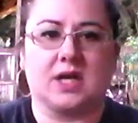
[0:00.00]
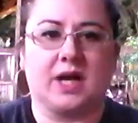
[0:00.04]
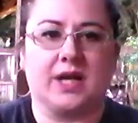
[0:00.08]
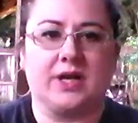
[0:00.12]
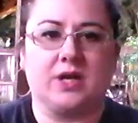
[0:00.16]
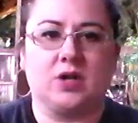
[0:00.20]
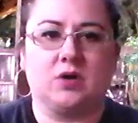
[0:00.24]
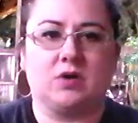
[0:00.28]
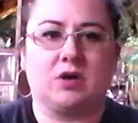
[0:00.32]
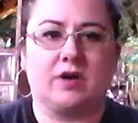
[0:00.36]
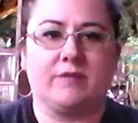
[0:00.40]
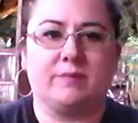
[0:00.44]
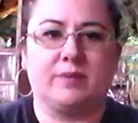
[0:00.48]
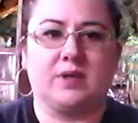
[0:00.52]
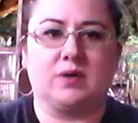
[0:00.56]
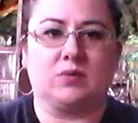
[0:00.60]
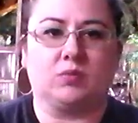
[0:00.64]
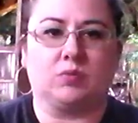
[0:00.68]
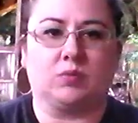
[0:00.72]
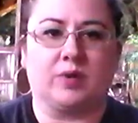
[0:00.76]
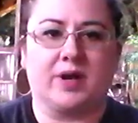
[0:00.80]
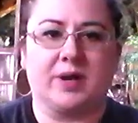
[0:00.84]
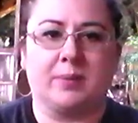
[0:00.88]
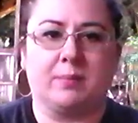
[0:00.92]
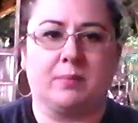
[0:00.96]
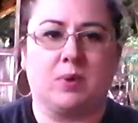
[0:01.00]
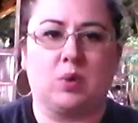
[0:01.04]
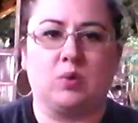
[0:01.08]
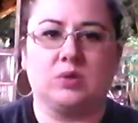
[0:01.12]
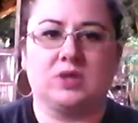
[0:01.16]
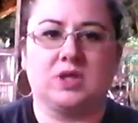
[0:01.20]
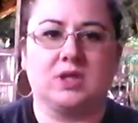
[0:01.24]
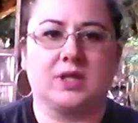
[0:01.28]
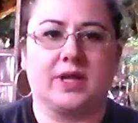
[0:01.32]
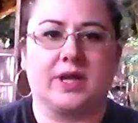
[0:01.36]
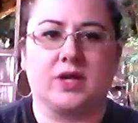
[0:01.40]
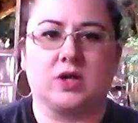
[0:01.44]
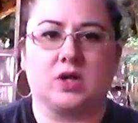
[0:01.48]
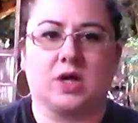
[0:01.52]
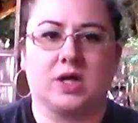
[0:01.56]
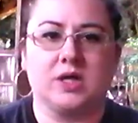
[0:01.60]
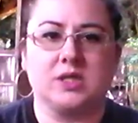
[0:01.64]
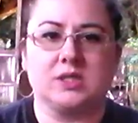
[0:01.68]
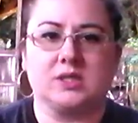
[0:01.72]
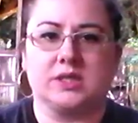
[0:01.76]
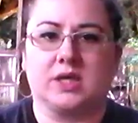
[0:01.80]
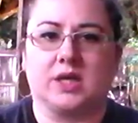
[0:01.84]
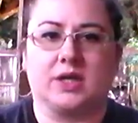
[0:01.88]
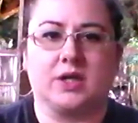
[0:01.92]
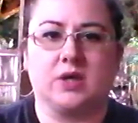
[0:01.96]
I know I've been rambola like
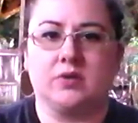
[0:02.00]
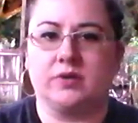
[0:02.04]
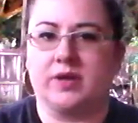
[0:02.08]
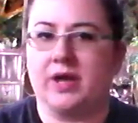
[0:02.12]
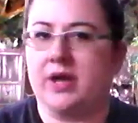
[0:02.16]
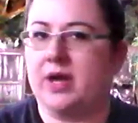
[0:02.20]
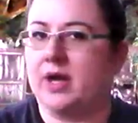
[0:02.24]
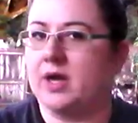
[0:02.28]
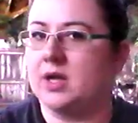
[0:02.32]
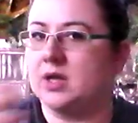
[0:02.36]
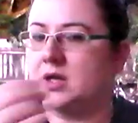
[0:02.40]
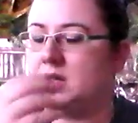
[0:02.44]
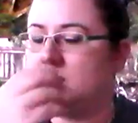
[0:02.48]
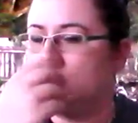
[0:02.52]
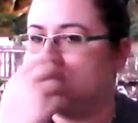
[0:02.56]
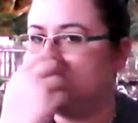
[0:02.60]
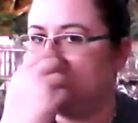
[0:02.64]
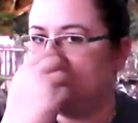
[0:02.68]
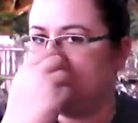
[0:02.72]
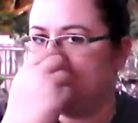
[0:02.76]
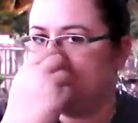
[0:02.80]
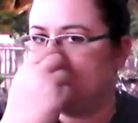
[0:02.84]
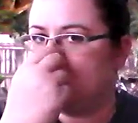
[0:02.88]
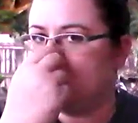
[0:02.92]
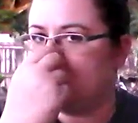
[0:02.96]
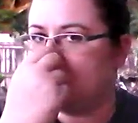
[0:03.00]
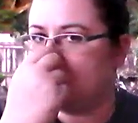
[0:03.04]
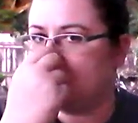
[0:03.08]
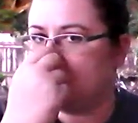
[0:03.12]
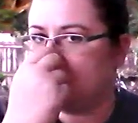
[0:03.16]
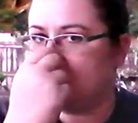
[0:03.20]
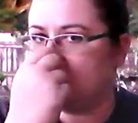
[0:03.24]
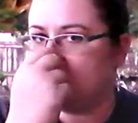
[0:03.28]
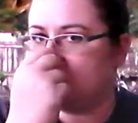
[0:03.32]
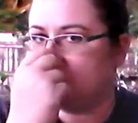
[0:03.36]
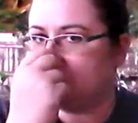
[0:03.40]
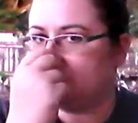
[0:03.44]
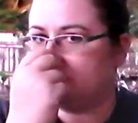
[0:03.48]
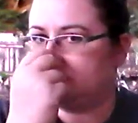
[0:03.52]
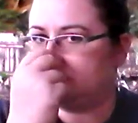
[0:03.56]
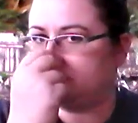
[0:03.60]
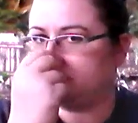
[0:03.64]
crazy. I know that. Um,